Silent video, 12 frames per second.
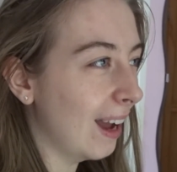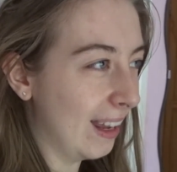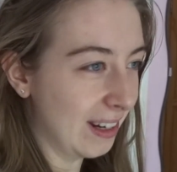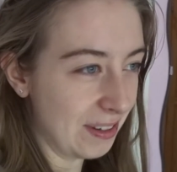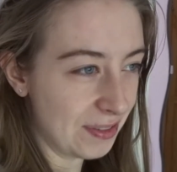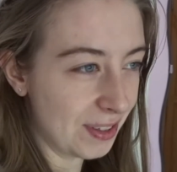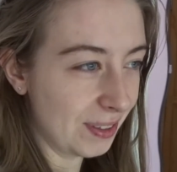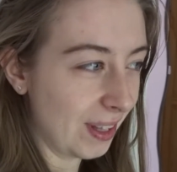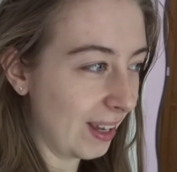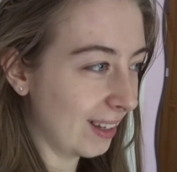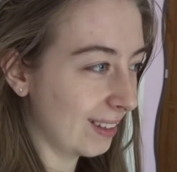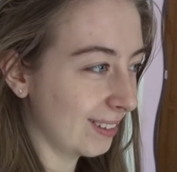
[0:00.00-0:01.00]
and I feel
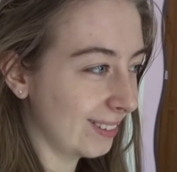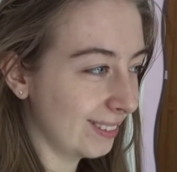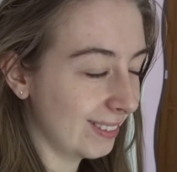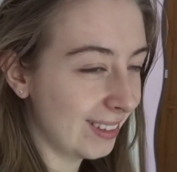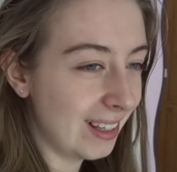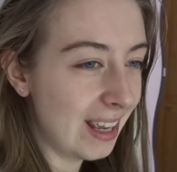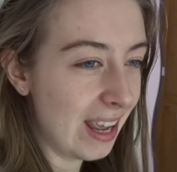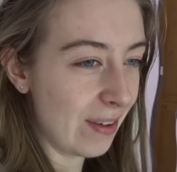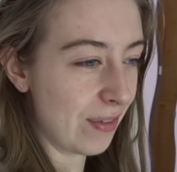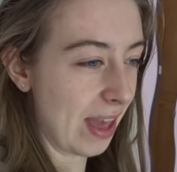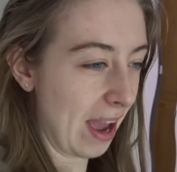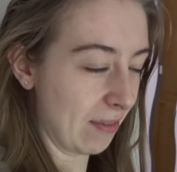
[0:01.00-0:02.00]
like if
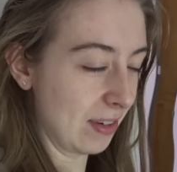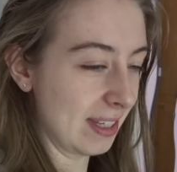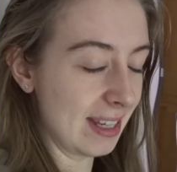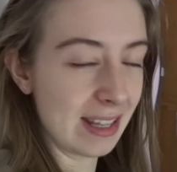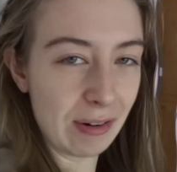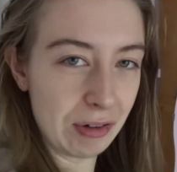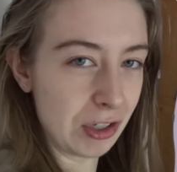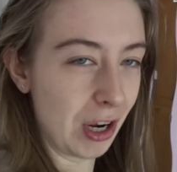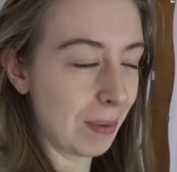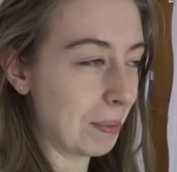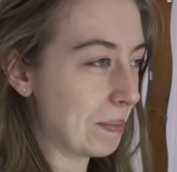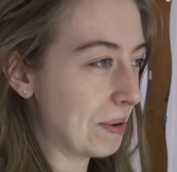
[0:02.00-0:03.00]
they have to sit there and
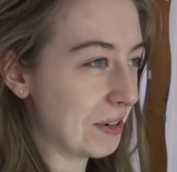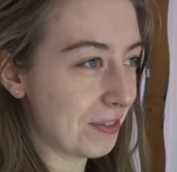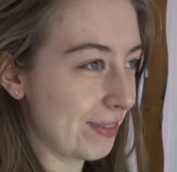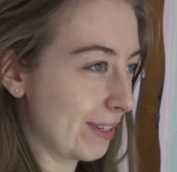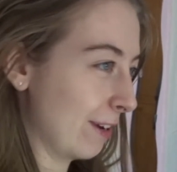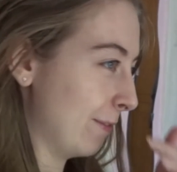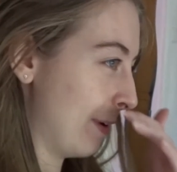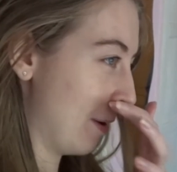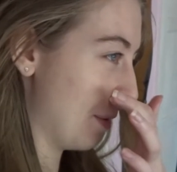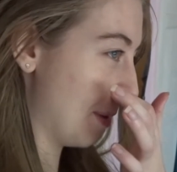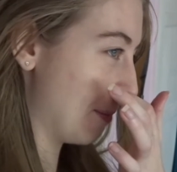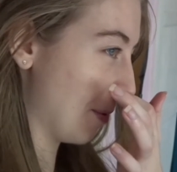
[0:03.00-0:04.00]
type a bunch of stuff
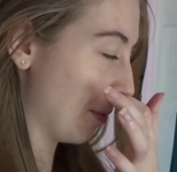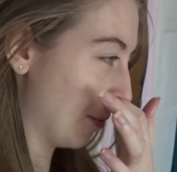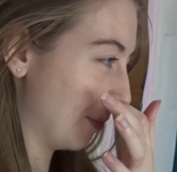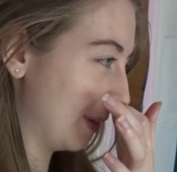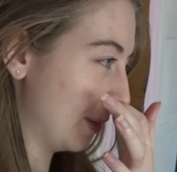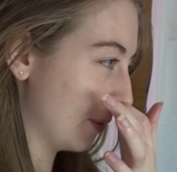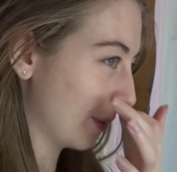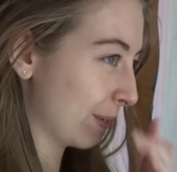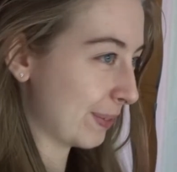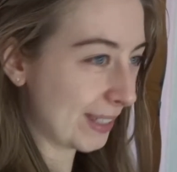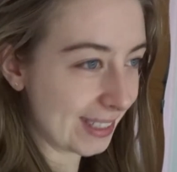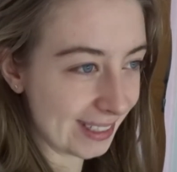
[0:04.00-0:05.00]
out, they're probably not
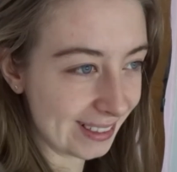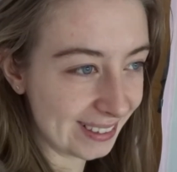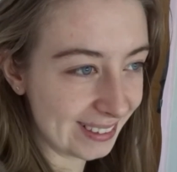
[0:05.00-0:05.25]
going to,